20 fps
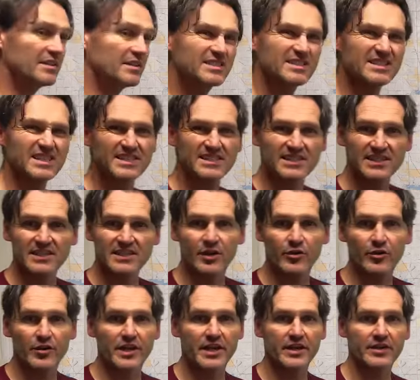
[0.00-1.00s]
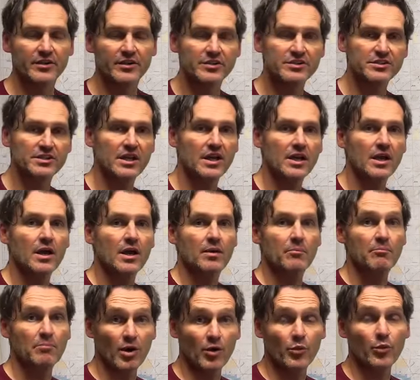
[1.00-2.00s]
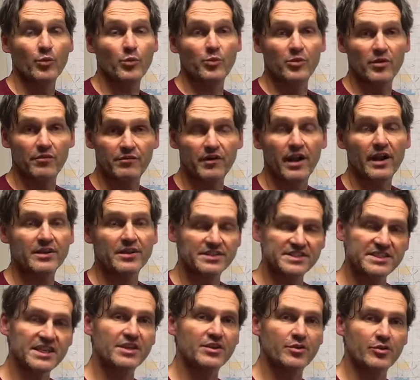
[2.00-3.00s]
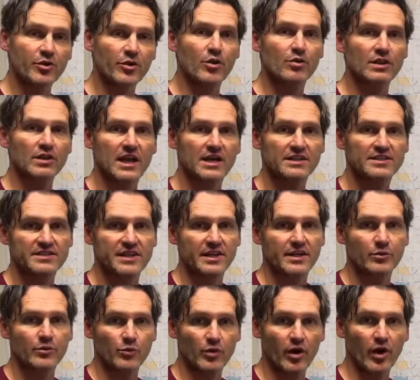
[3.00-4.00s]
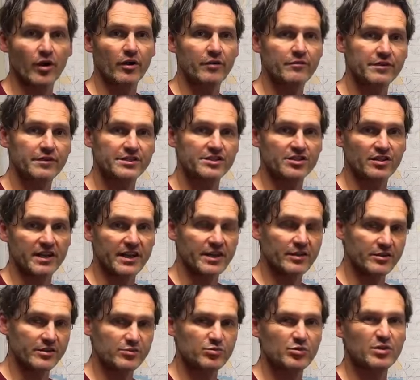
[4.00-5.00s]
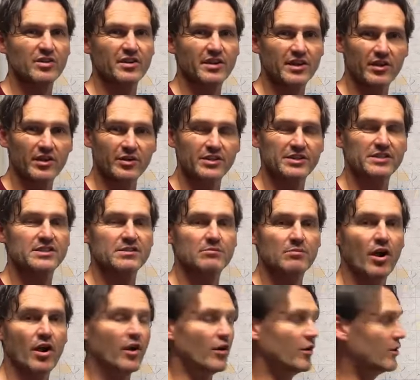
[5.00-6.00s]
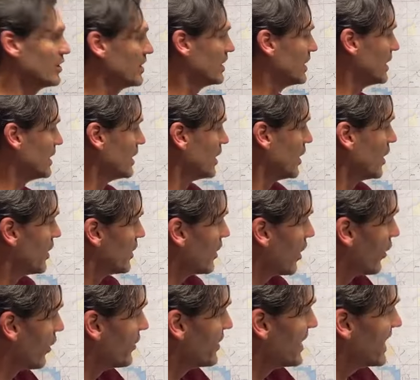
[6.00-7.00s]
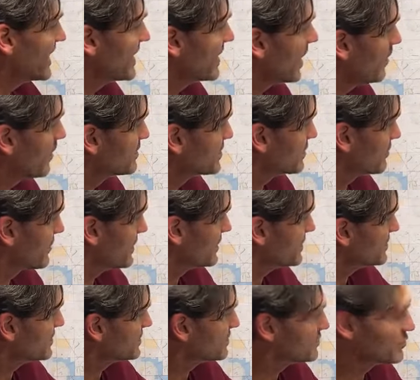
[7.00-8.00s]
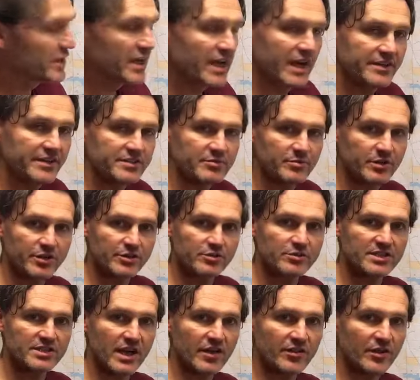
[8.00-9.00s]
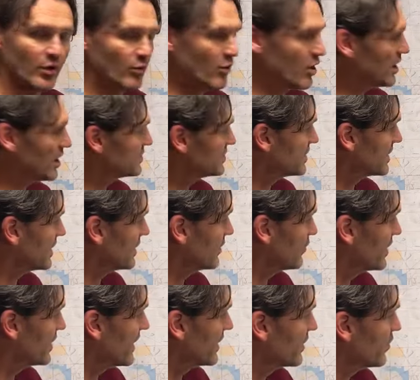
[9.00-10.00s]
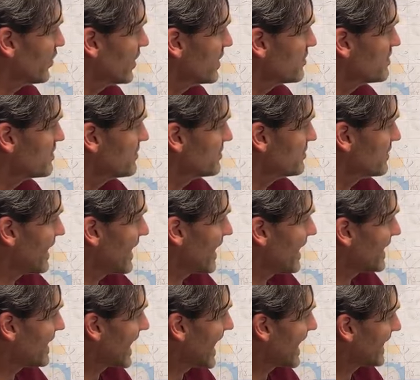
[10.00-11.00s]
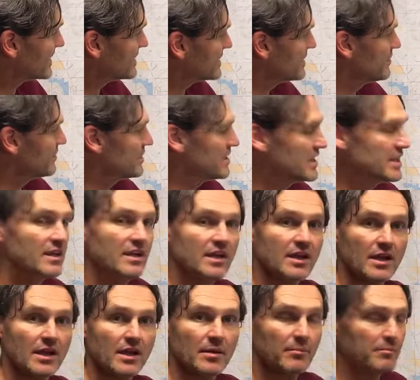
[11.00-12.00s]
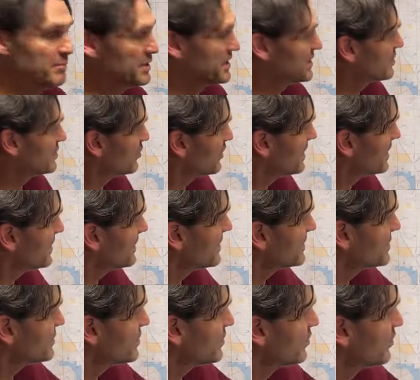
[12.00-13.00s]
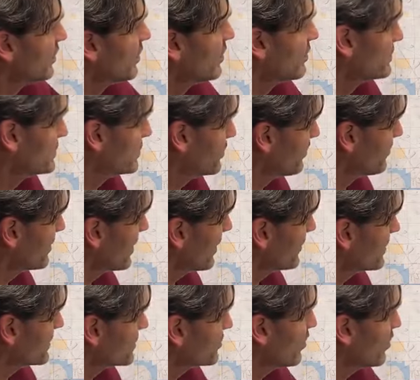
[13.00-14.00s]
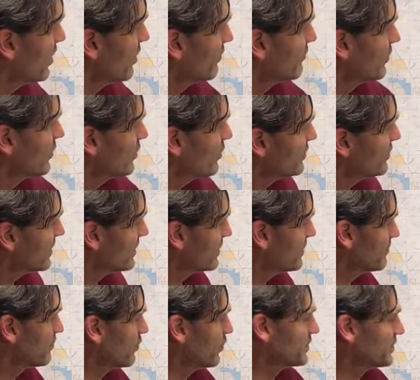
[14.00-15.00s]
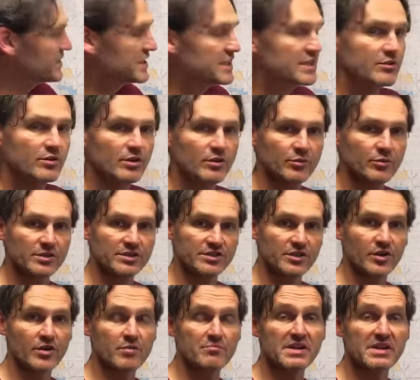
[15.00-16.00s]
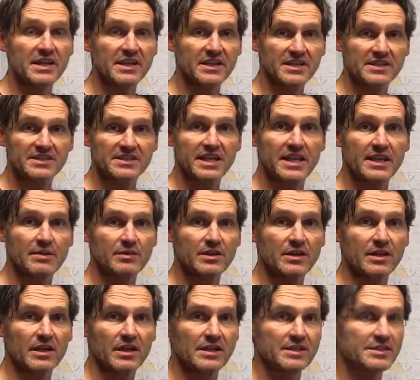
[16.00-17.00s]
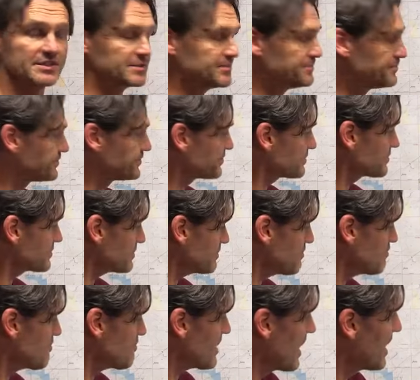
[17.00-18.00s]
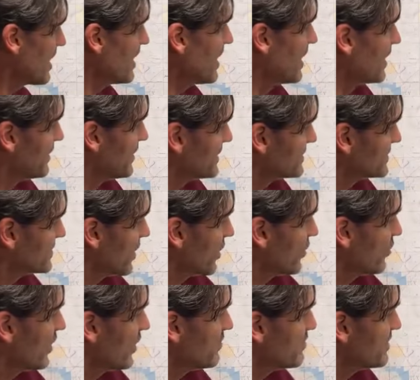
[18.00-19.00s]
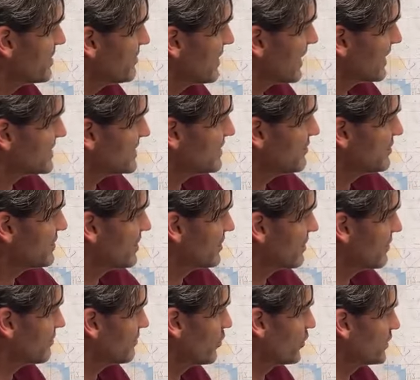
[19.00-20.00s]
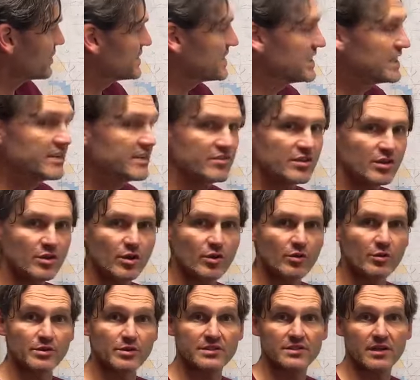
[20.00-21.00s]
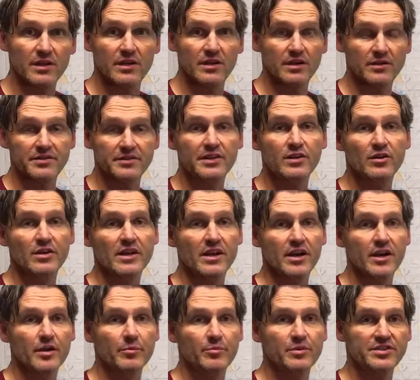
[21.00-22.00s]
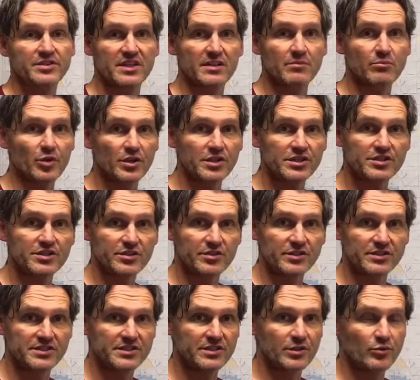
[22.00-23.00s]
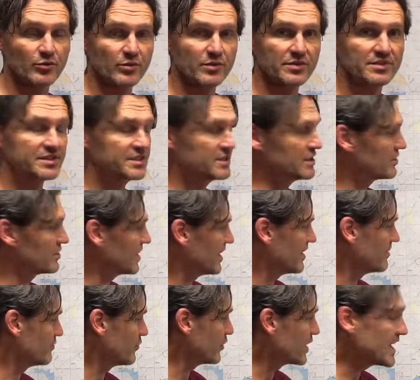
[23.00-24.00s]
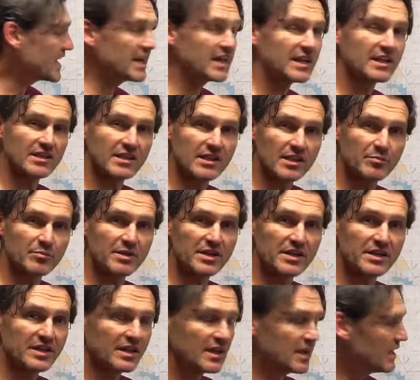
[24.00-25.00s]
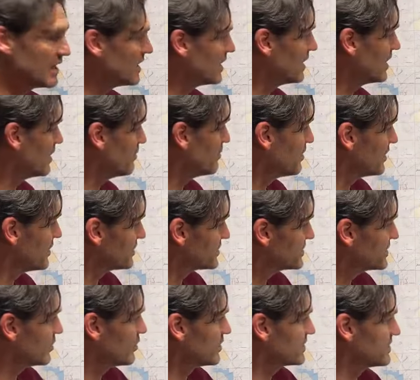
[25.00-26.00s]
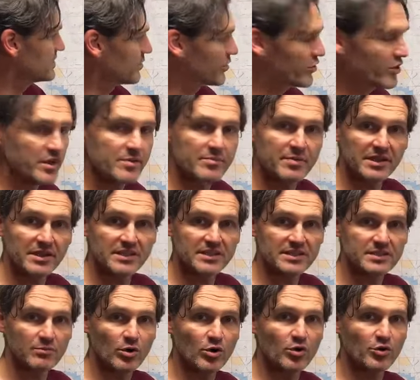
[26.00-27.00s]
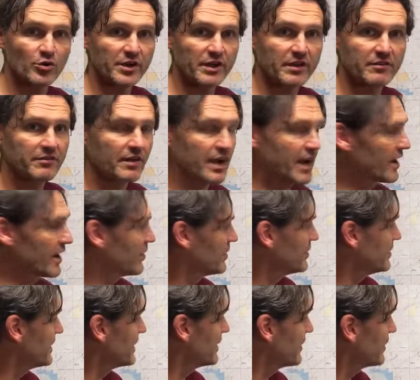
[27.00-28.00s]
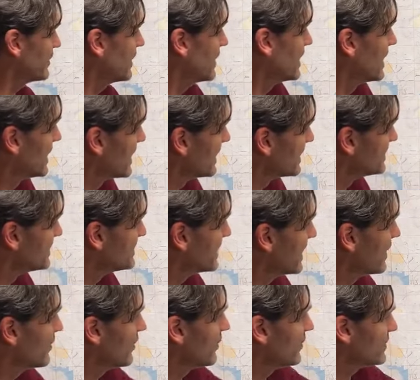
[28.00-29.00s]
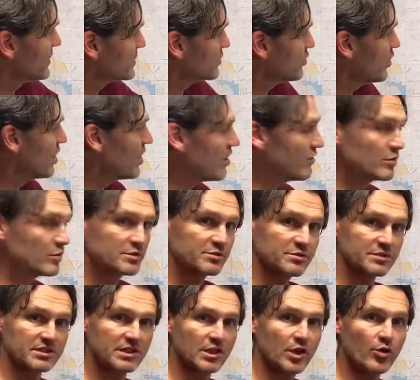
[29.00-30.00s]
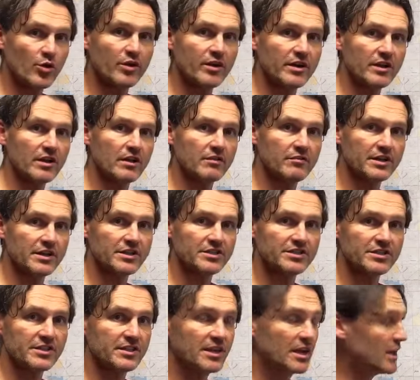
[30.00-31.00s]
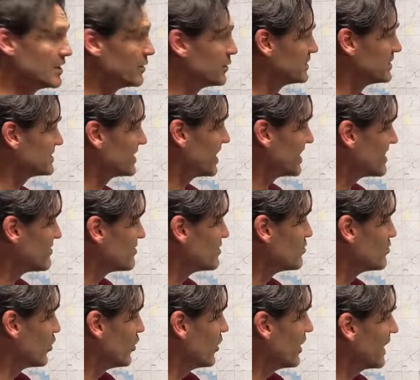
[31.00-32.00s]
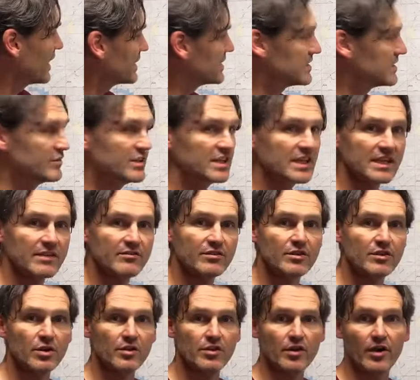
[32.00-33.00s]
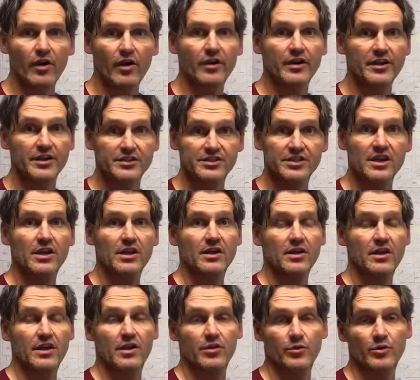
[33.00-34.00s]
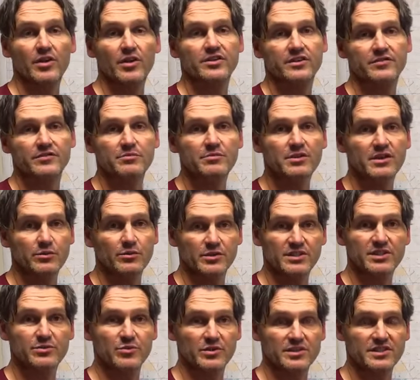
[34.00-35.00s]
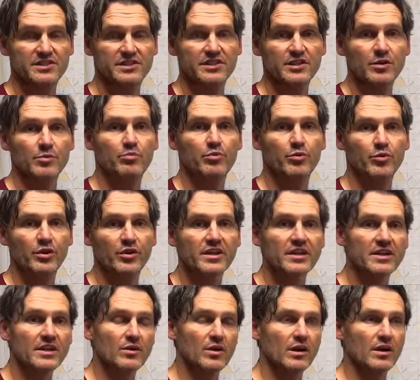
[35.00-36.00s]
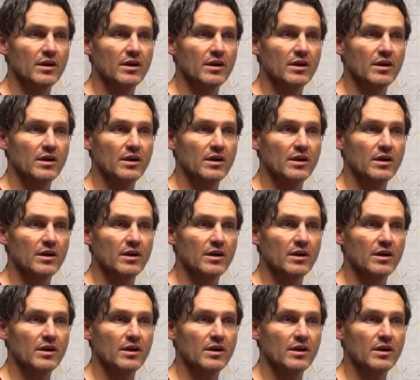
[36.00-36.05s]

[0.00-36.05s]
1,600 acres, but the fire did grow last night. Our official acreage will increase tomorrow. Our night observations, we had some crews out there watching, and we had quite a bit of activity between these two roads. So we've got the 12 road and the 14 road, which are our main containment lines. They saw quite a bit of activity on the 14, even though it was nearly 100% moisture and still kind of raining a little bit, but there still was some creeping and smoldering fire in there. Down on the 12, which was lower in elevation, we saw even more activity, even though the RH, the relative humidity was still pretty